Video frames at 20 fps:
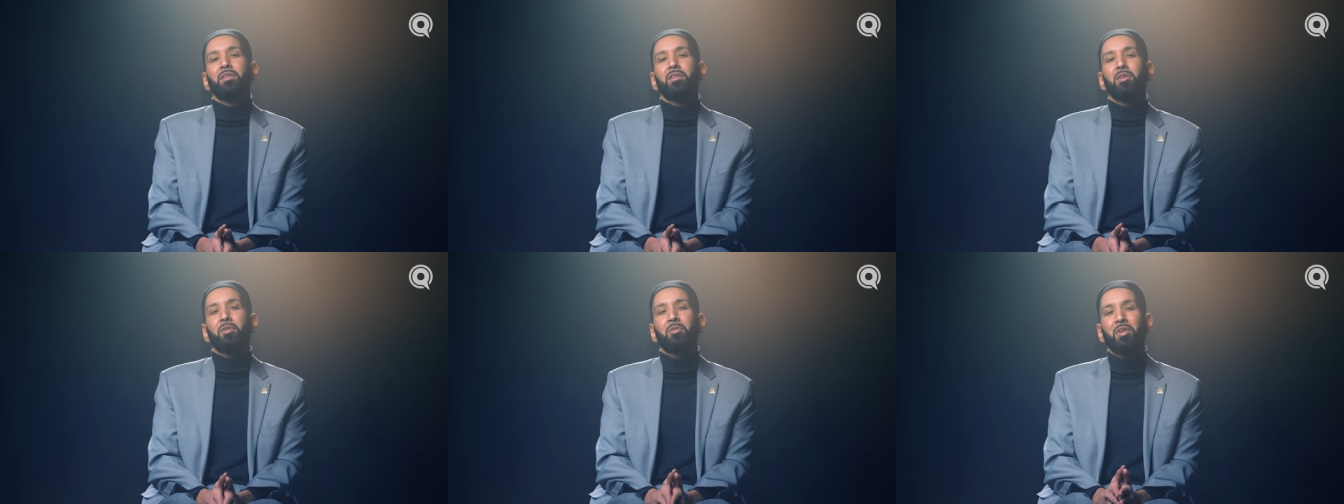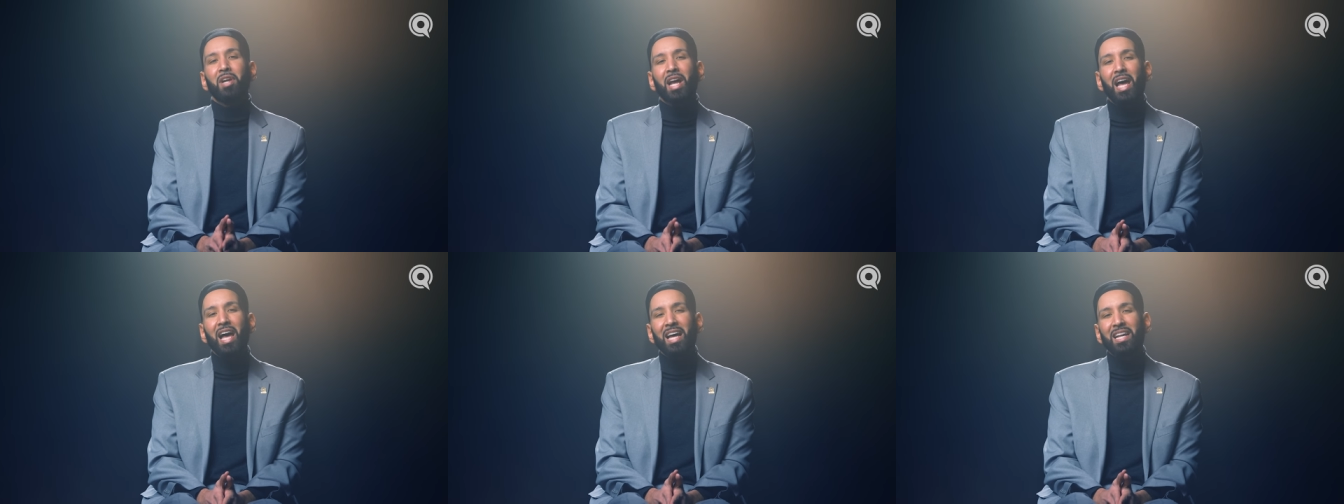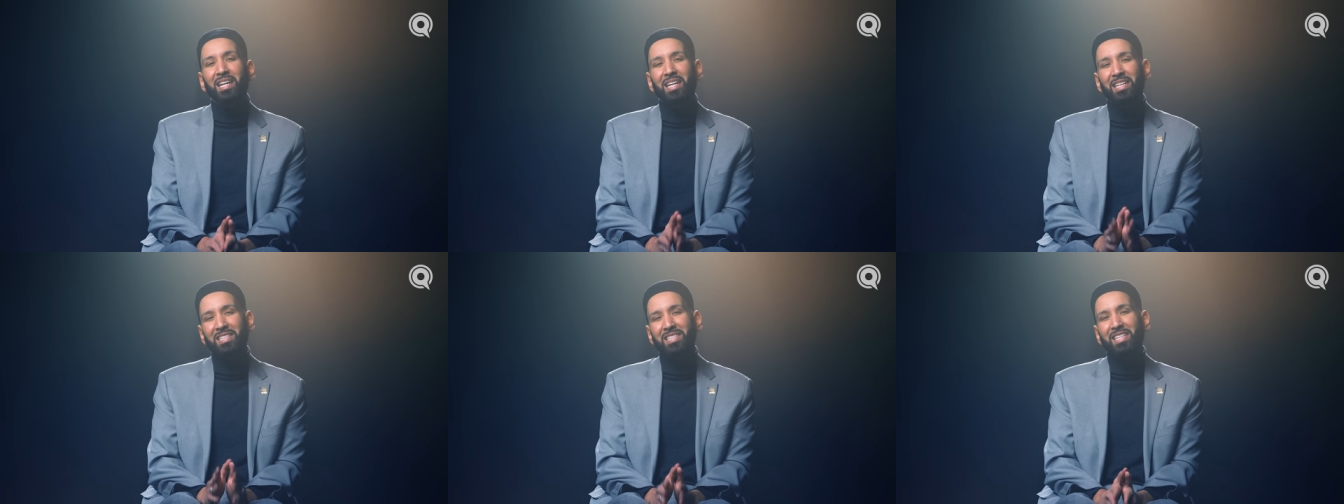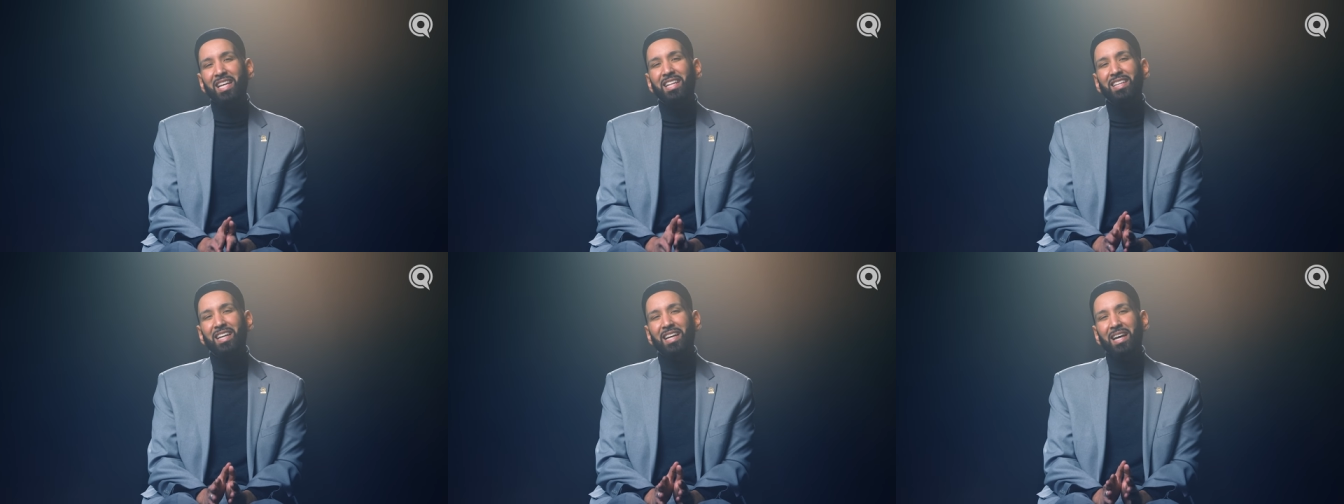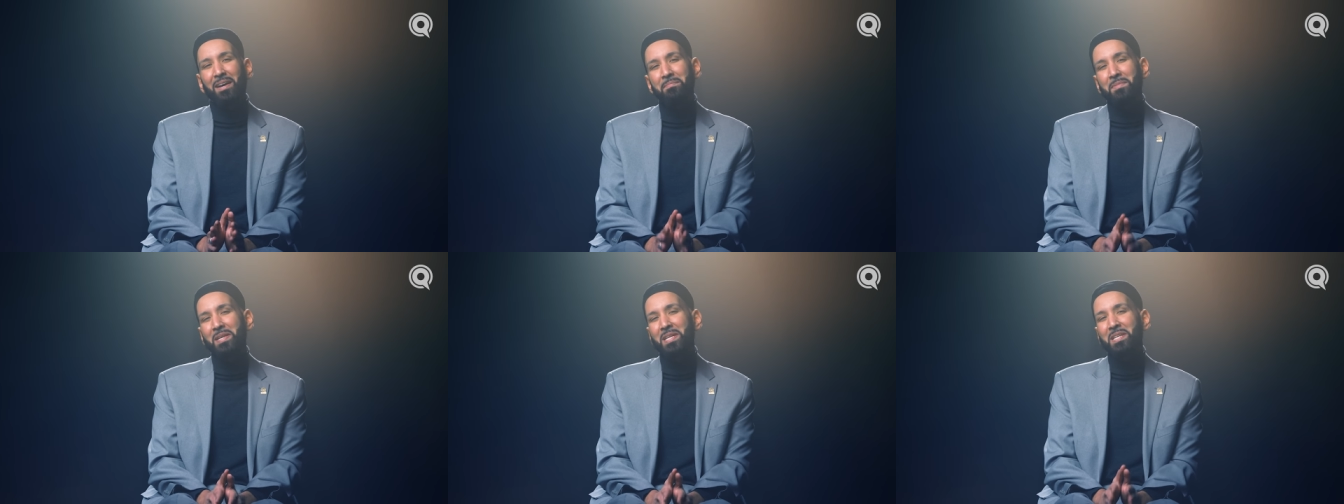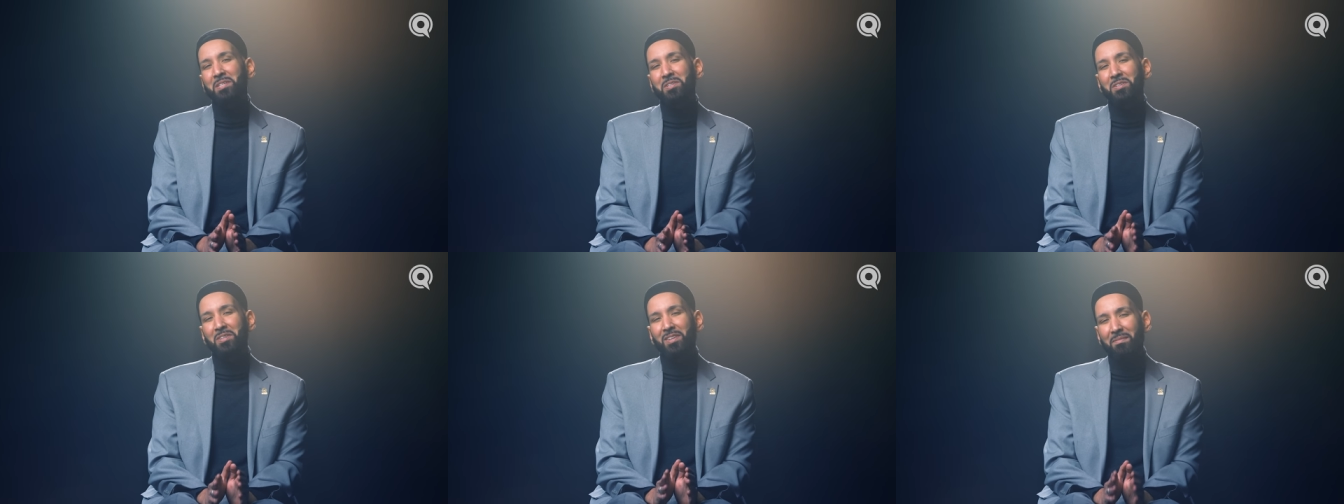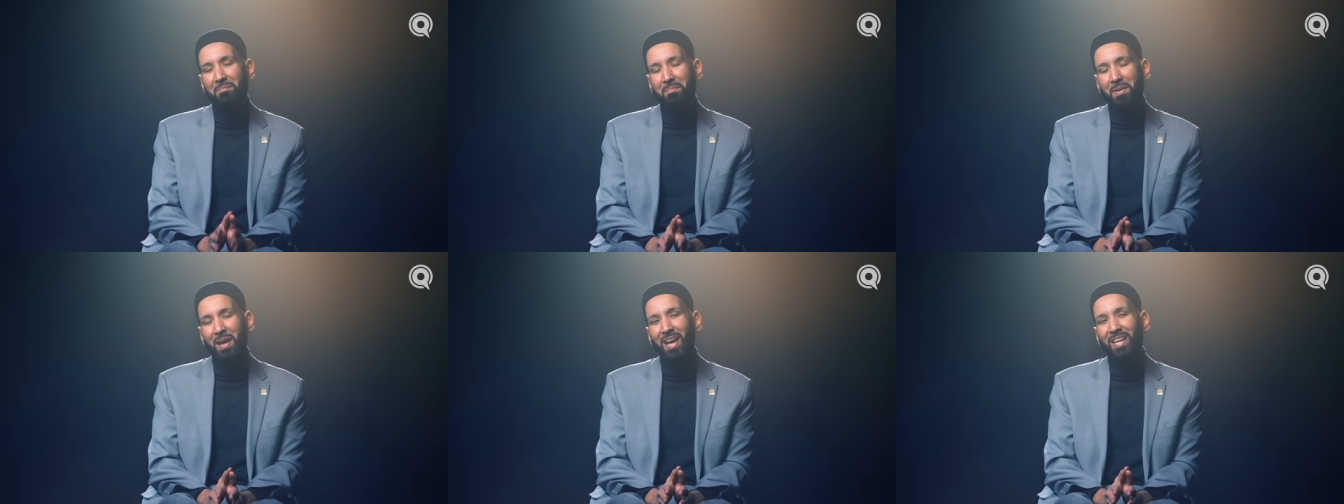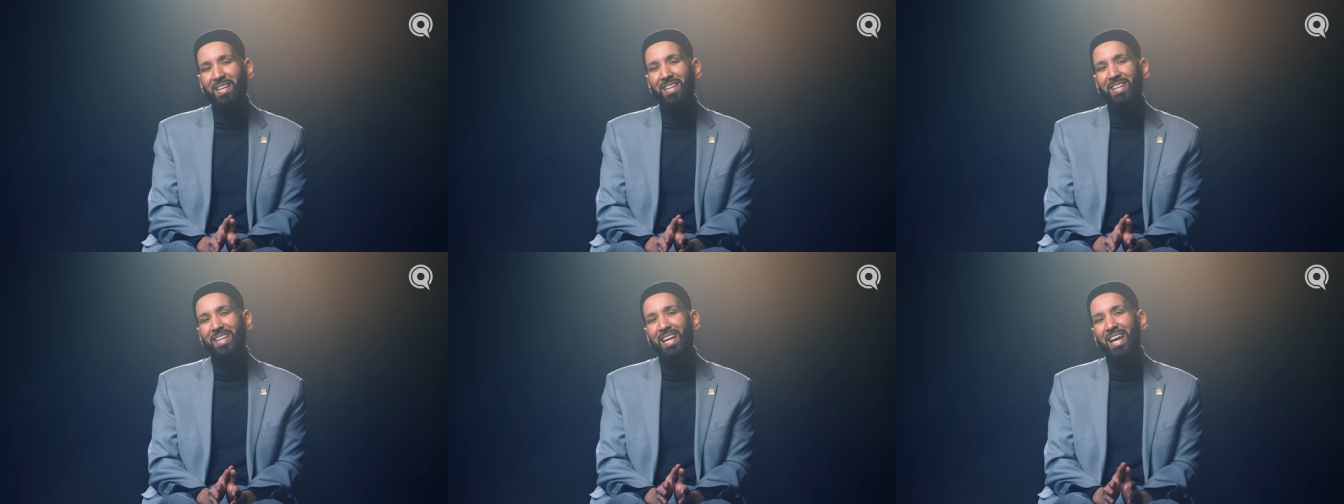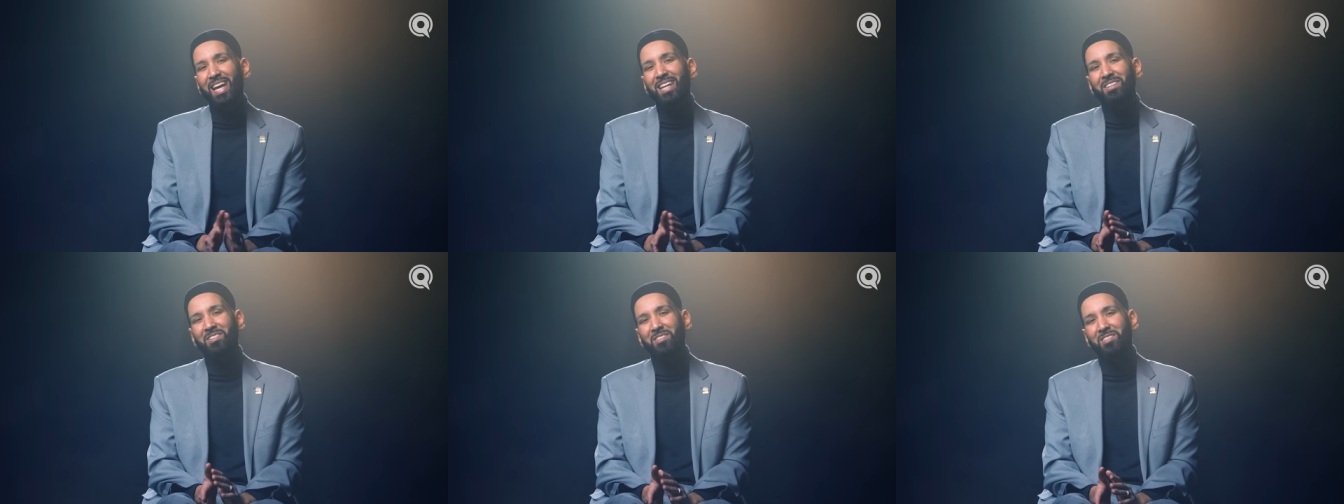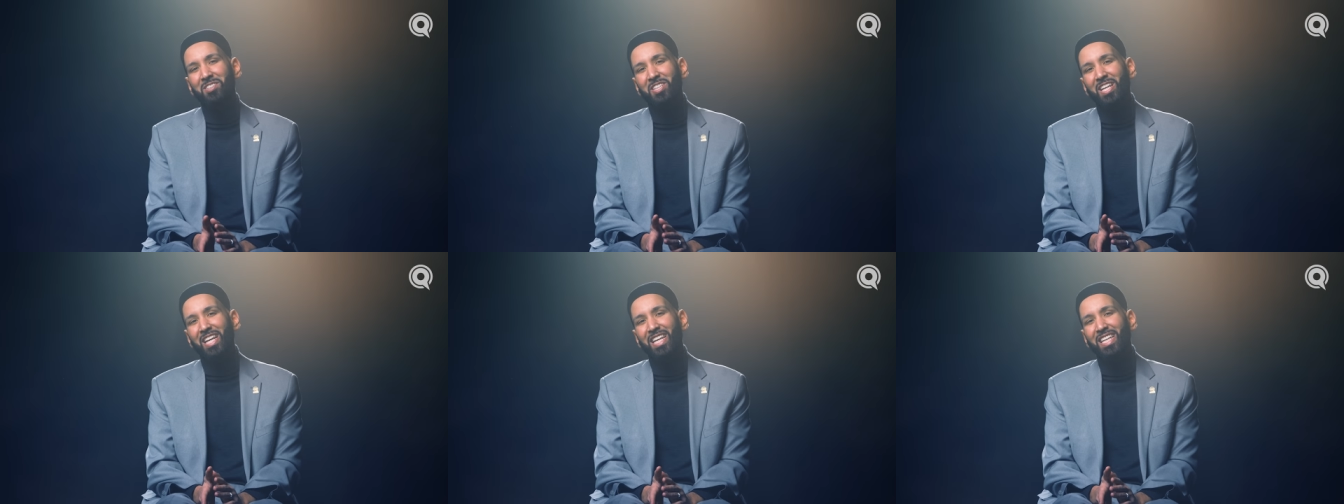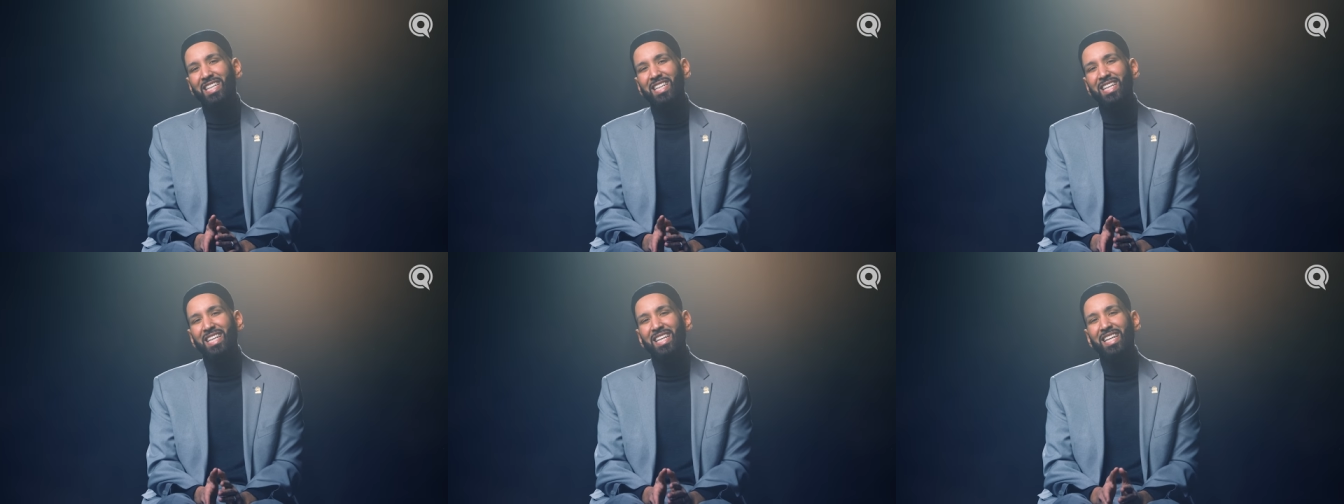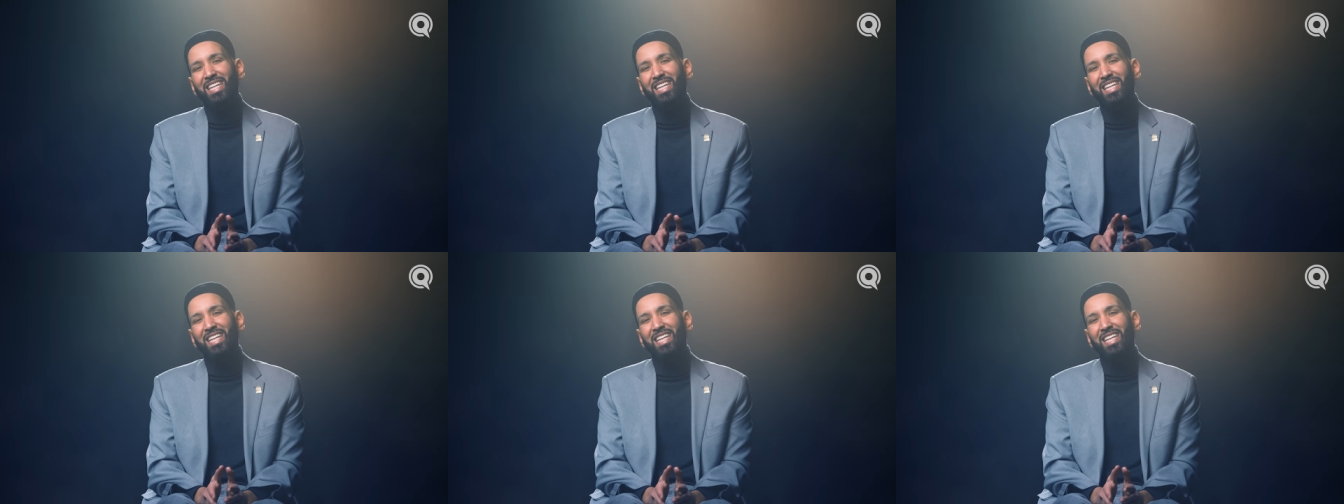the Quran and Sadaqah being your companion and your shade.